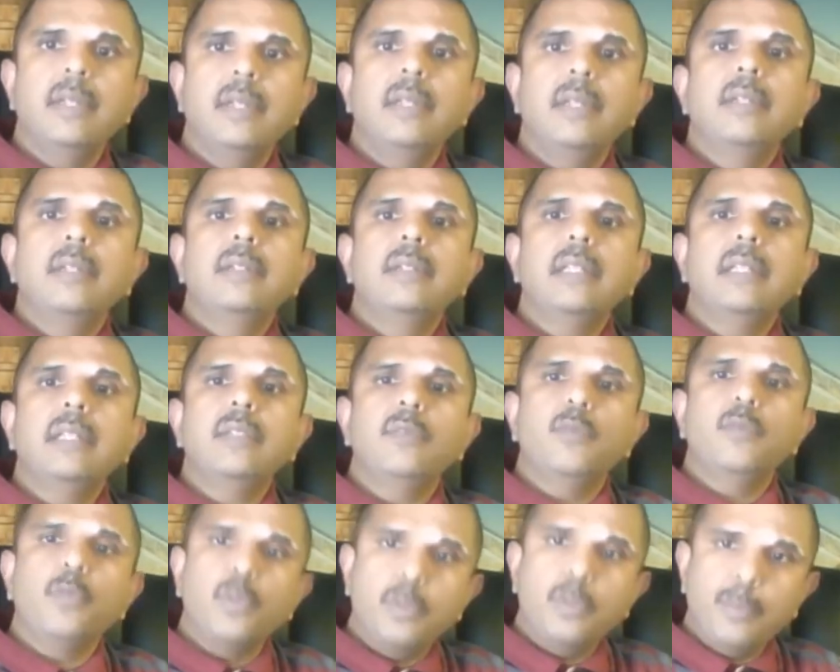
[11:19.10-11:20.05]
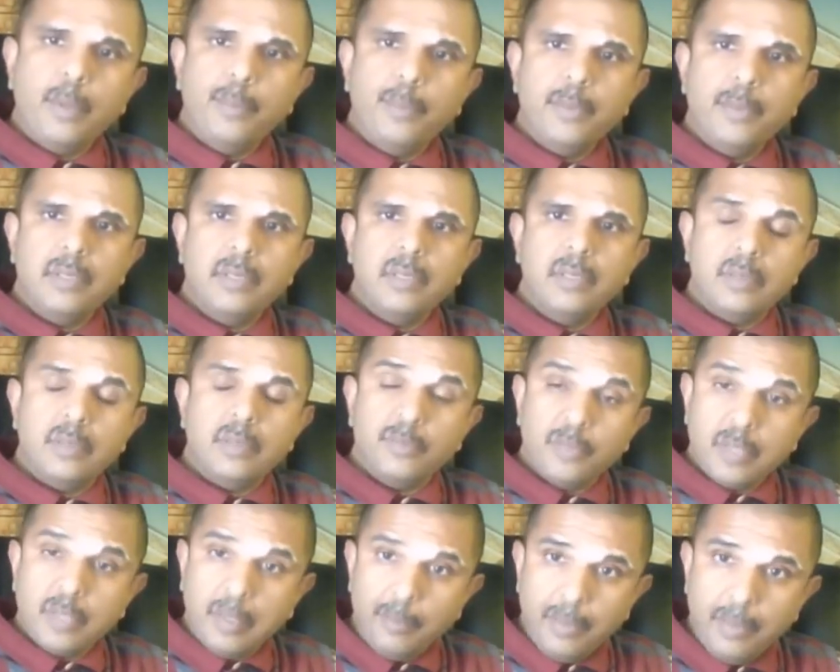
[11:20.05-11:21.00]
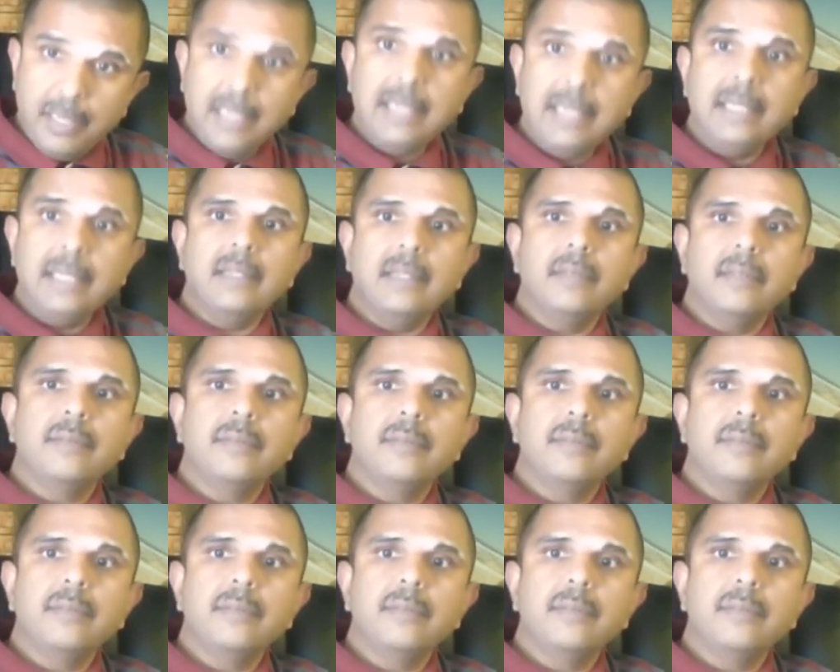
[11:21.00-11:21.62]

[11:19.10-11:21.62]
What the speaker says: Not for the purposes of complaining.